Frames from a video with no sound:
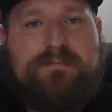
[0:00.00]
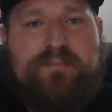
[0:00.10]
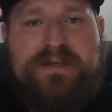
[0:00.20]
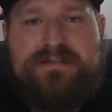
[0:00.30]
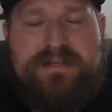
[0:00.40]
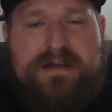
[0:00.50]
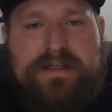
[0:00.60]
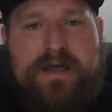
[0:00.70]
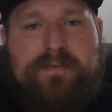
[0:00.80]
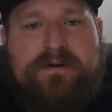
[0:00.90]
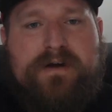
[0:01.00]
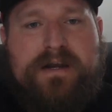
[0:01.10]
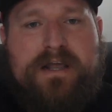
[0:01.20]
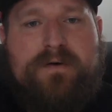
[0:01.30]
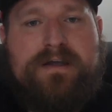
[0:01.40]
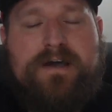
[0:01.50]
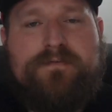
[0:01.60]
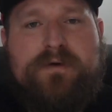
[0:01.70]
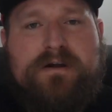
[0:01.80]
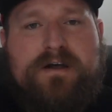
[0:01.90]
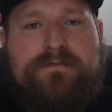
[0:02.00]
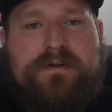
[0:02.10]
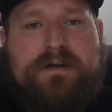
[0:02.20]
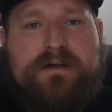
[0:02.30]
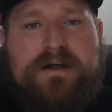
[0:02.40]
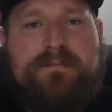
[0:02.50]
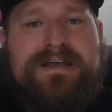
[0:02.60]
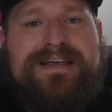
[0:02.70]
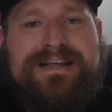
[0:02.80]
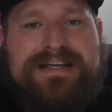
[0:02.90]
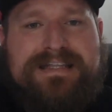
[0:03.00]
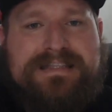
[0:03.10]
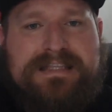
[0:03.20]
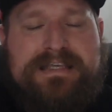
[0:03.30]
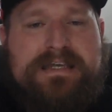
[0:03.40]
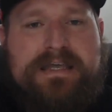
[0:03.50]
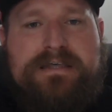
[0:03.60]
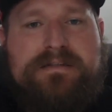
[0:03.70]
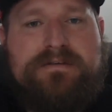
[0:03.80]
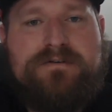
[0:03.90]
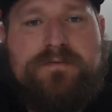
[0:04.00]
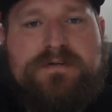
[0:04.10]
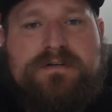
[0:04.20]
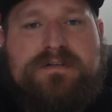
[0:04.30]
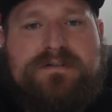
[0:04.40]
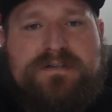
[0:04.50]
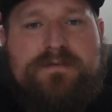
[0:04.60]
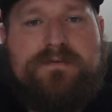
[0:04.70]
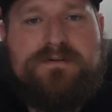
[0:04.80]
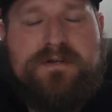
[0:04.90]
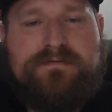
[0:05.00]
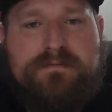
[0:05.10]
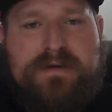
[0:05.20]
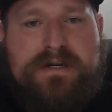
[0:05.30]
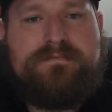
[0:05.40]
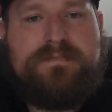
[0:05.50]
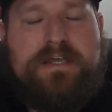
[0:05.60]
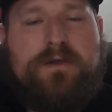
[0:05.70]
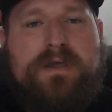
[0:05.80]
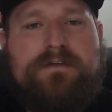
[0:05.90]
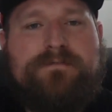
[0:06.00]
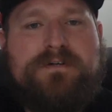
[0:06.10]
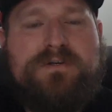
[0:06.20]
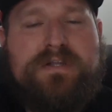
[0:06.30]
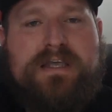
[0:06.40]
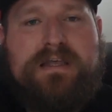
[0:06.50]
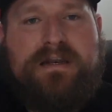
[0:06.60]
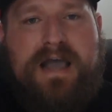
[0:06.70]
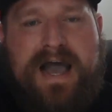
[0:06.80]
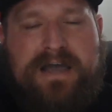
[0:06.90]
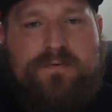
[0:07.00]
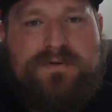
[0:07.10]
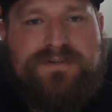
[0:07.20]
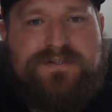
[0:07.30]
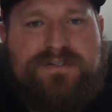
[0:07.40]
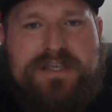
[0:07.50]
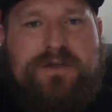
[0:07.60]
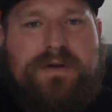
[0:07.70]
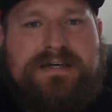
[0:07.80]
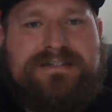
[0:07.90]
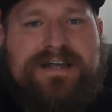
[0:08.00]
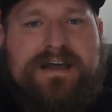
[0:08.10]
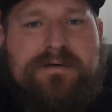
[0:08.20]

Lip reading: Big sale happening right now at CoffeeBrandCoffee.com. Click the link in the description to save yourself some money. Thank you again for tuning in. I will see you next time.